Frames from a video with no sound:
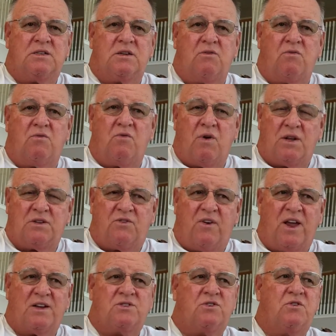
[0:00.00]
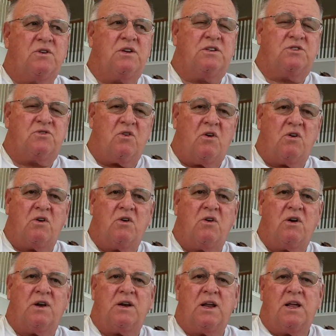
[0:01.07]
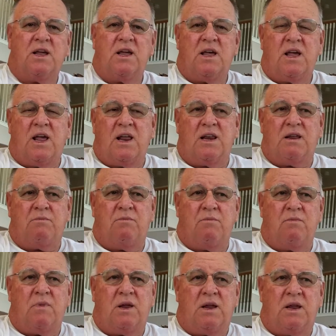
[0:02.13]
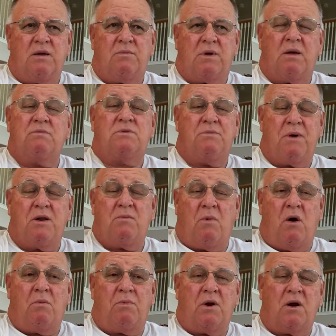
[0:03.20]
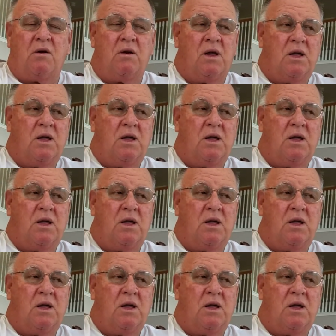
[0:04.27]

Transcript: runs faster, he's stronger, and he becomes a better ball player.